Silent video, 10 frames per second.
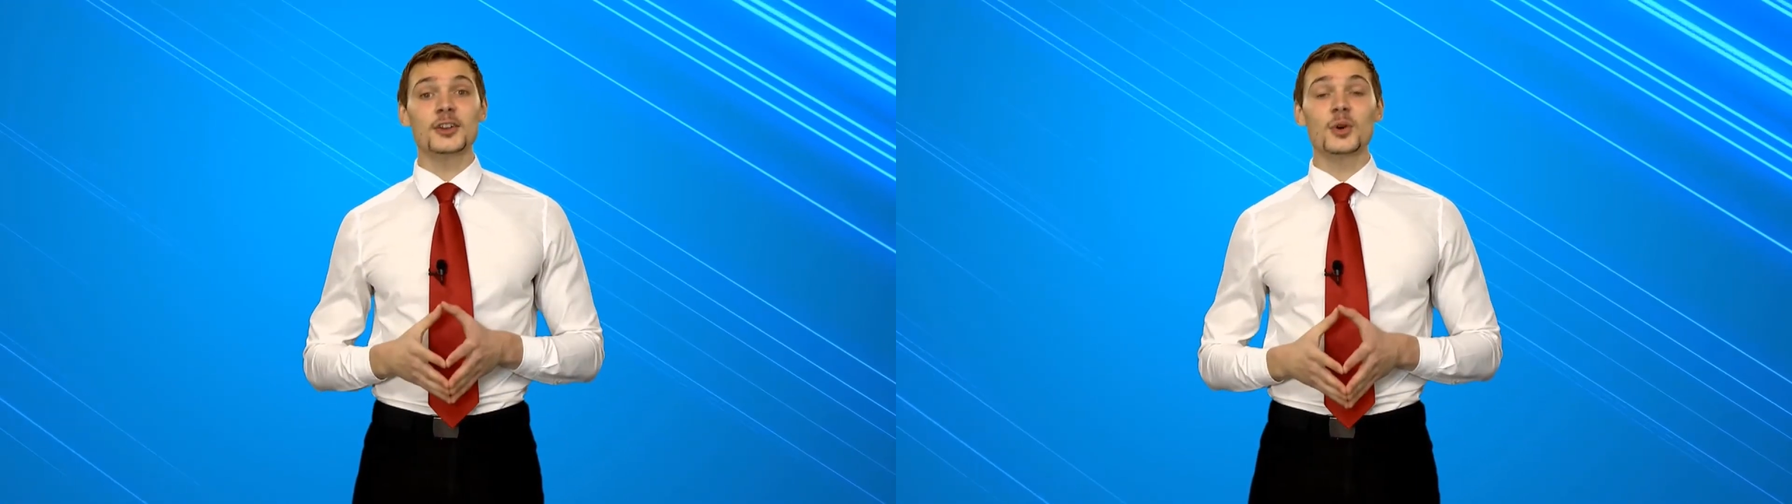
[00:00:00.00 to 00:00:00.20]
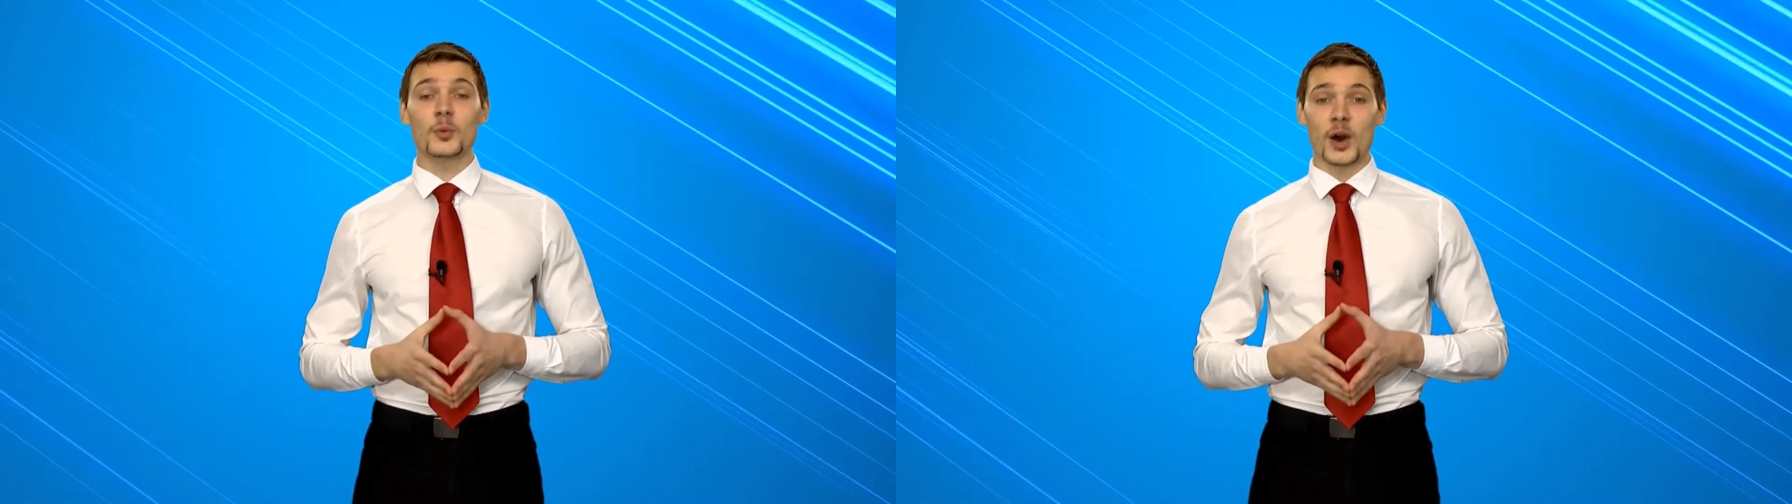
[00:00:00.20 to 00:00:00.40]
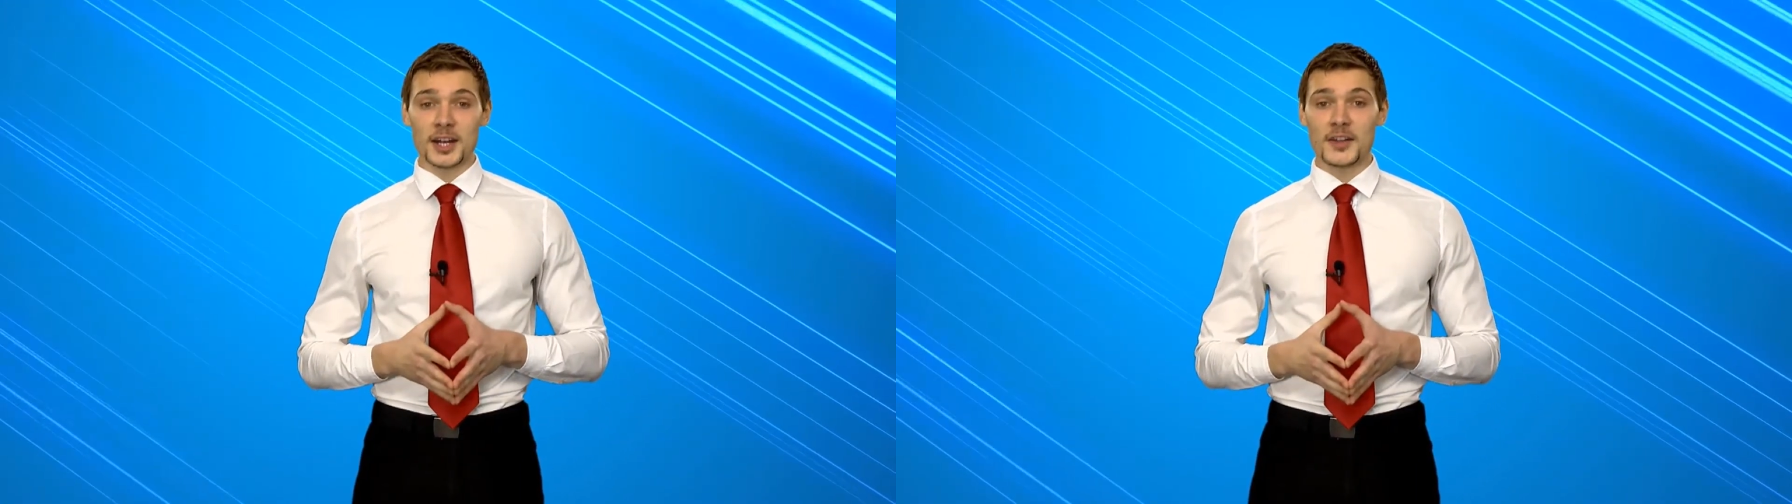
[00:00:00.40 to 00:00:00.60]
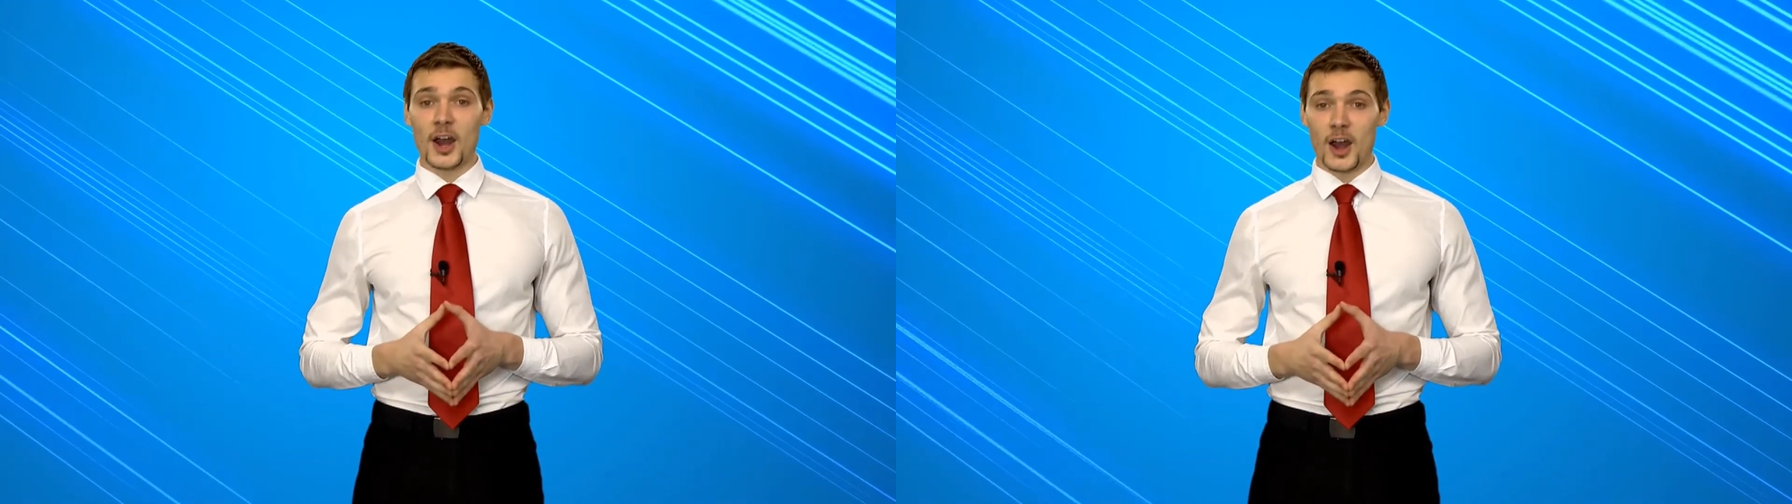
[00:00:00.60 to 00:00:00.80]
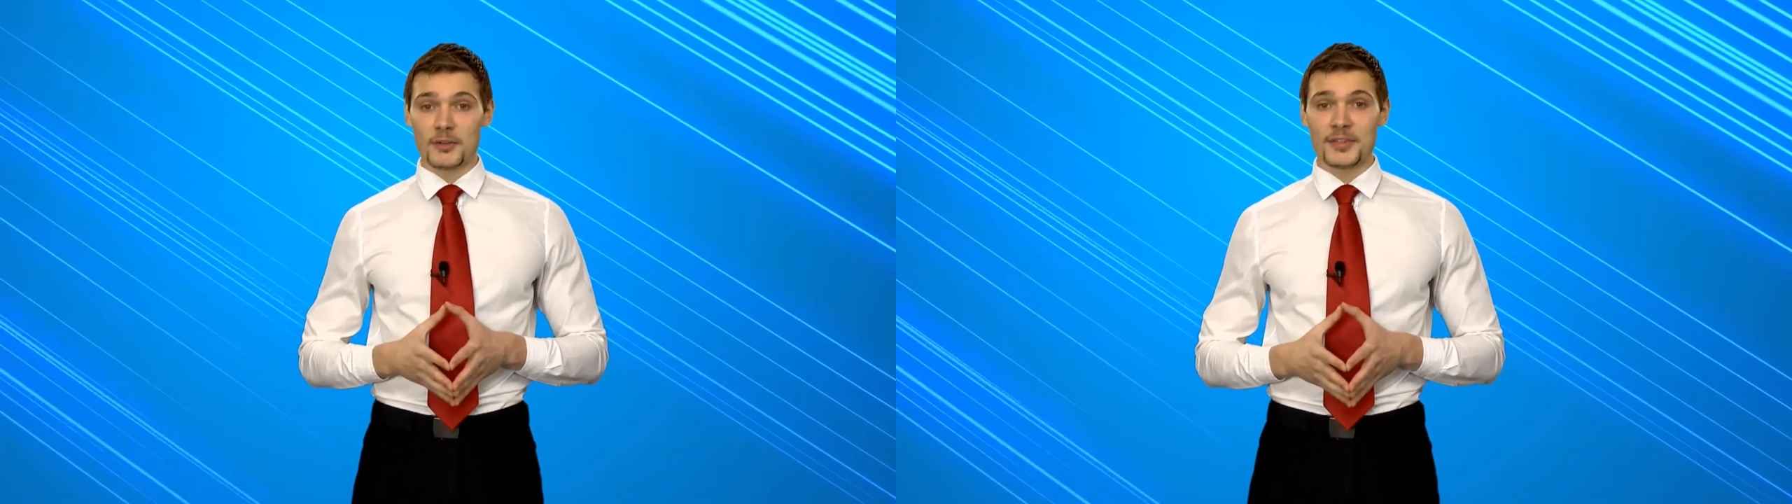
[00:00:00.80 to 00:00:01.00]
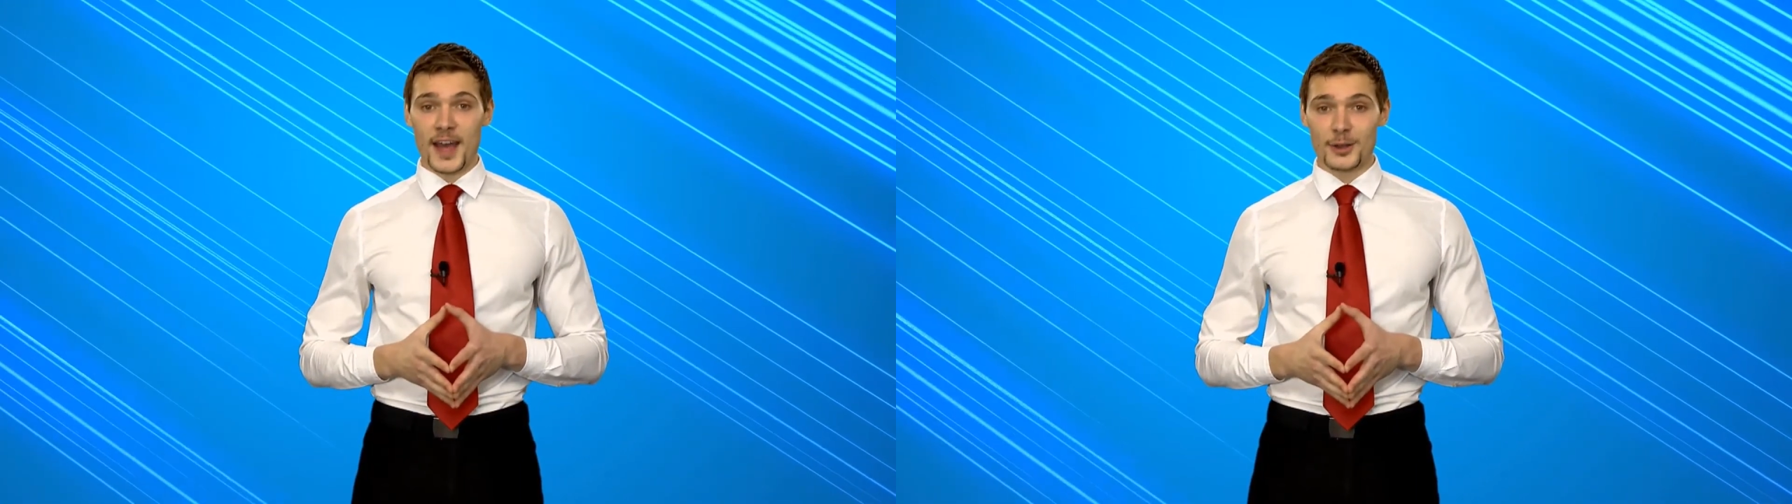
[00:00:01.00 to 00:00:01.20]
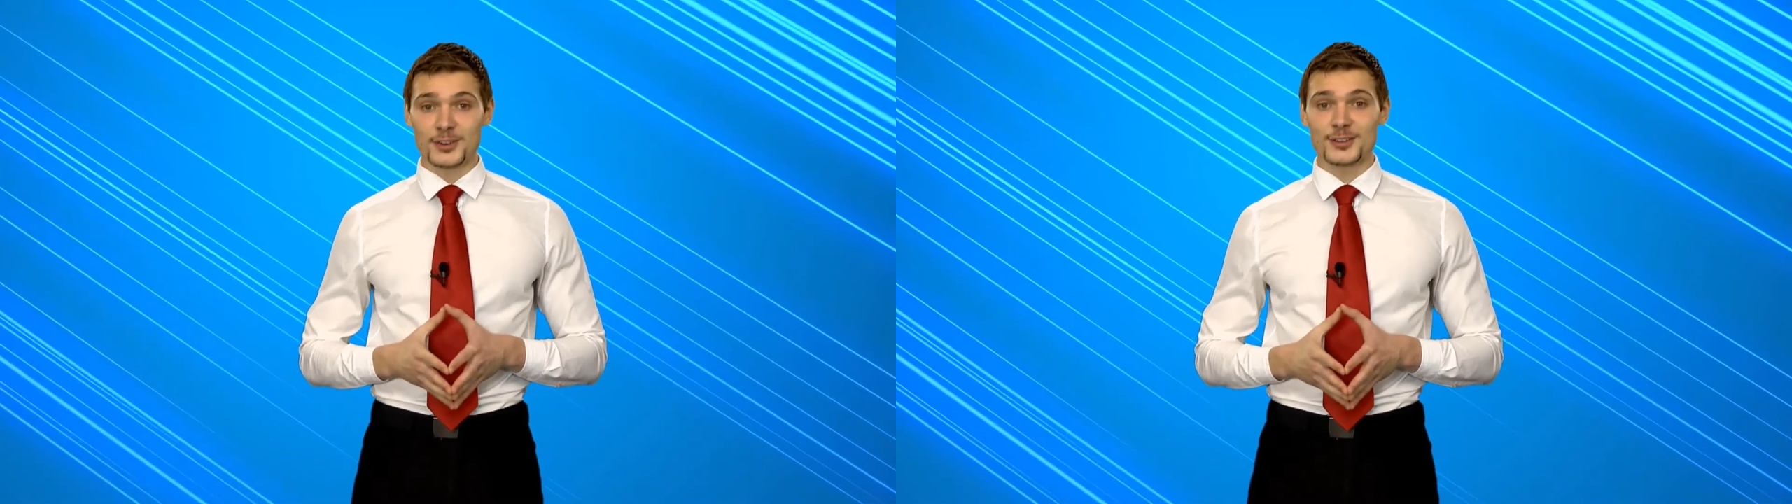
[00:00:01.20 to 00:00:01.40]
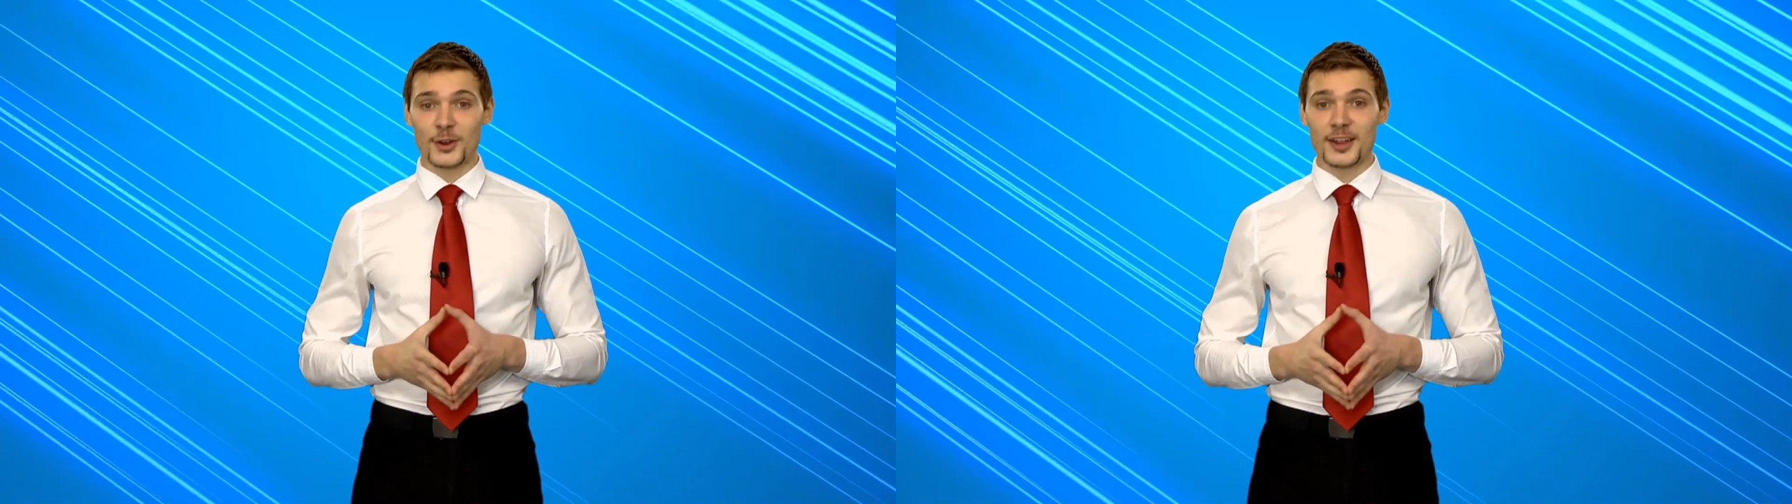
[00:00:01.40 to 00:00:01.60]

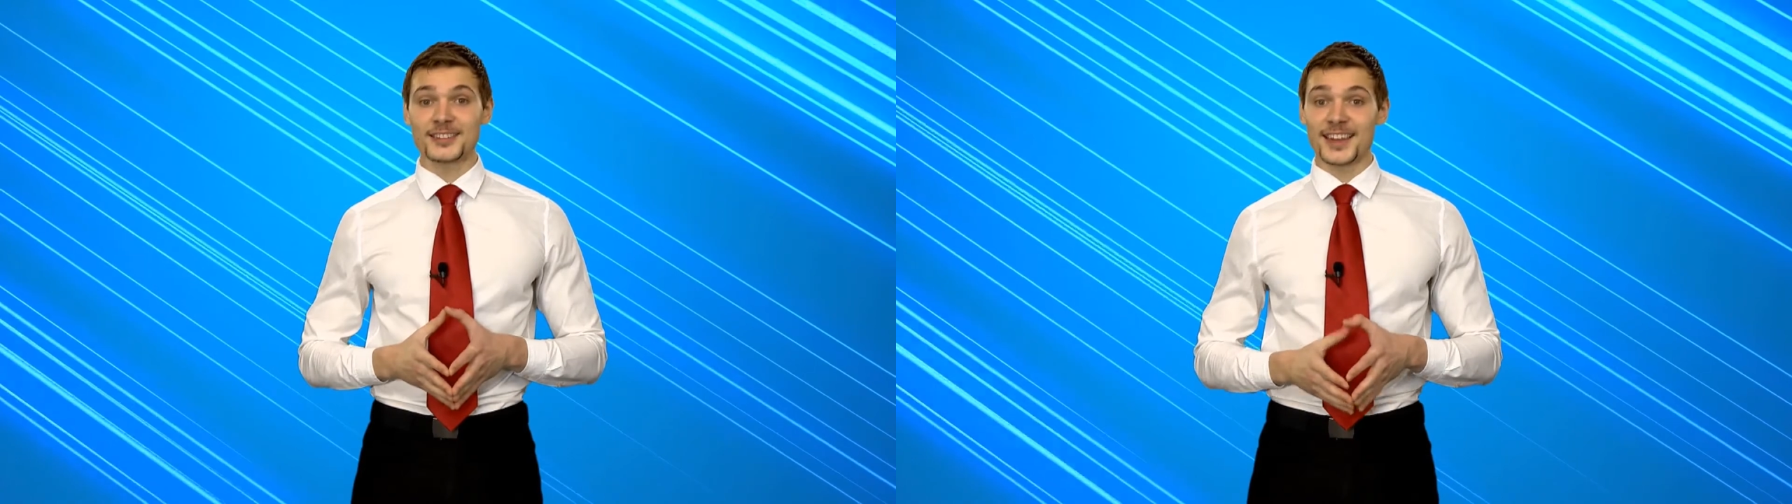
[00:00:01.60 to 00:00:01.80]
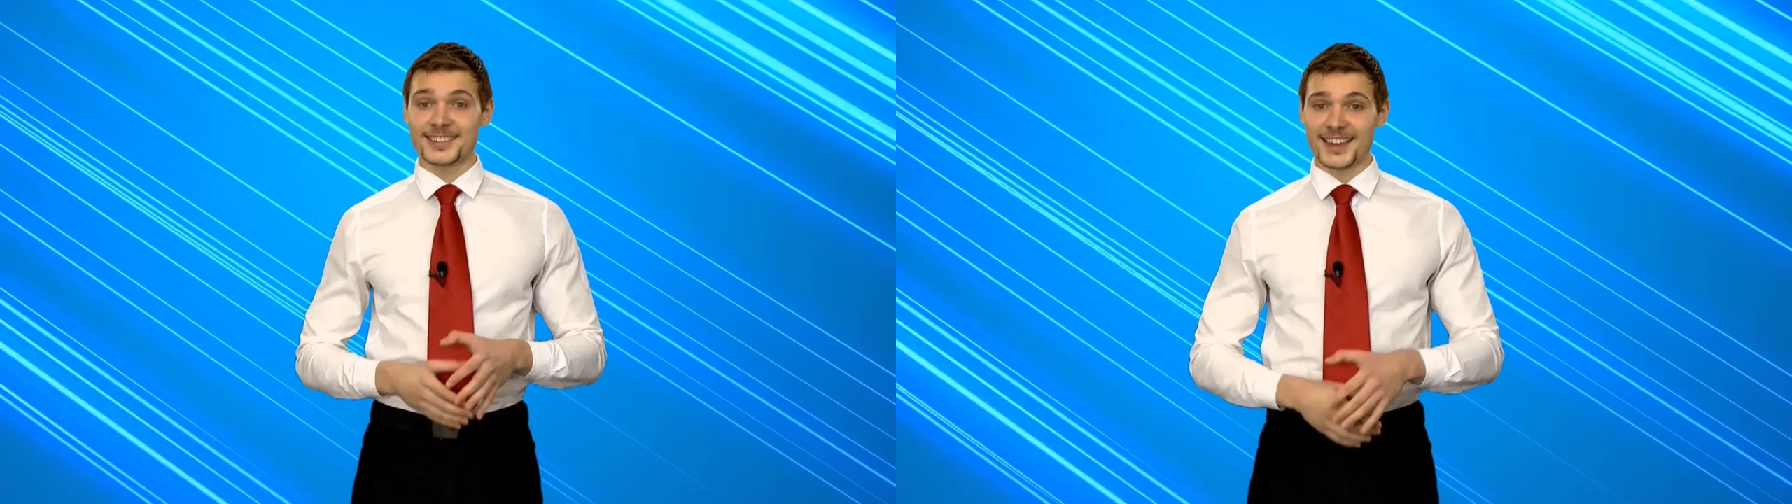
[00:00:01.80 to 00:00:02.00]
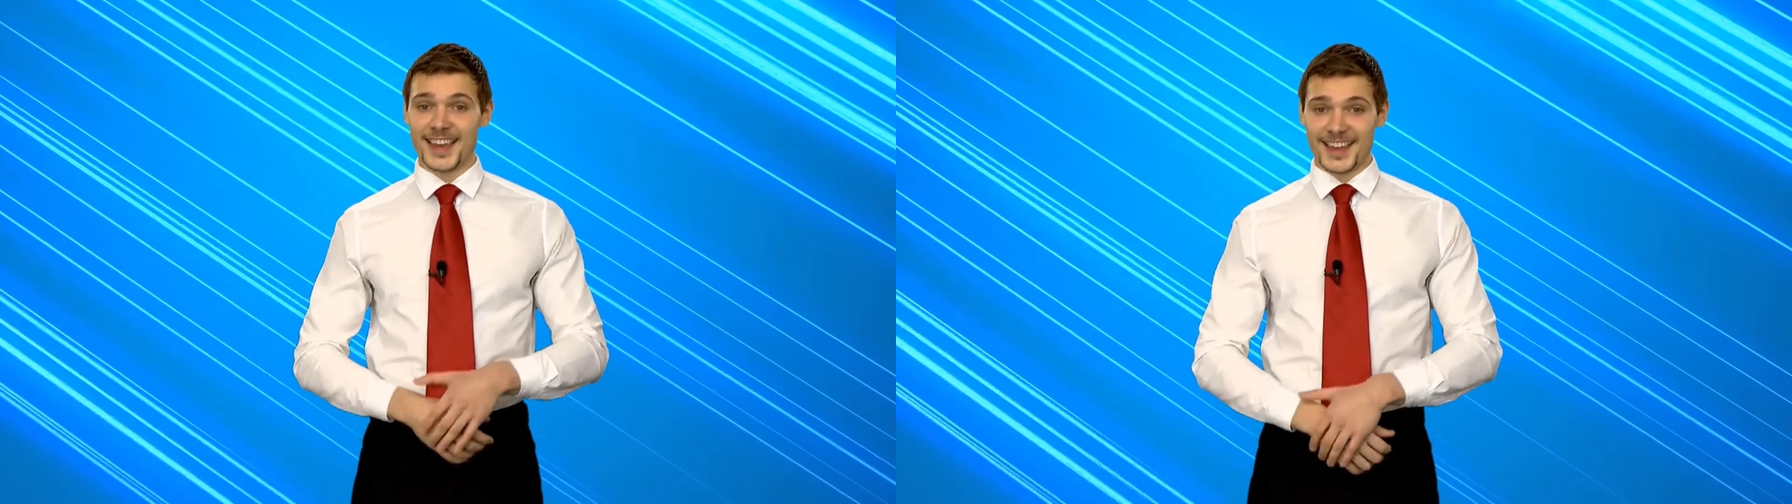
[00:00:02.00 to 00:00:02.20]
$1,500 a day.